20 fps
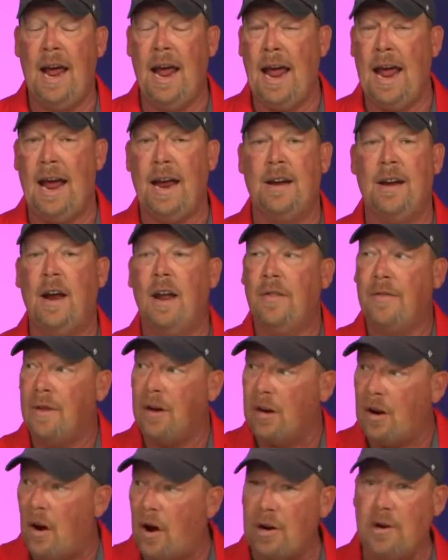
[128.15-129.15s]
And
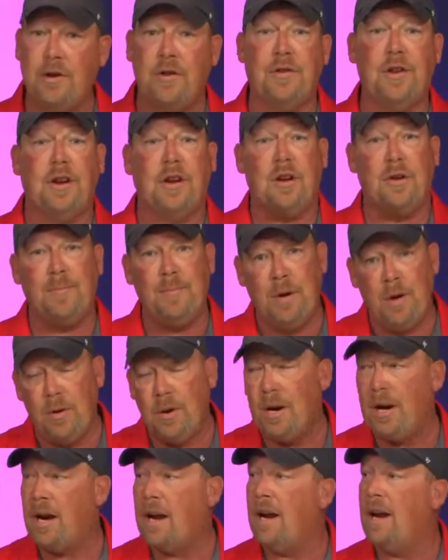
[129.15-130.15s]
the larger the
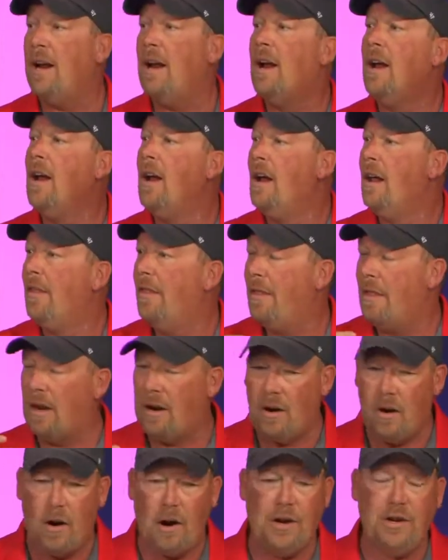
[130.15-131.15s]
community, the
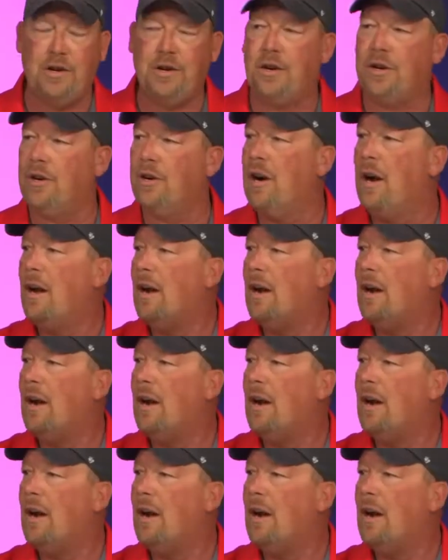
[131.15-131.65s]
larger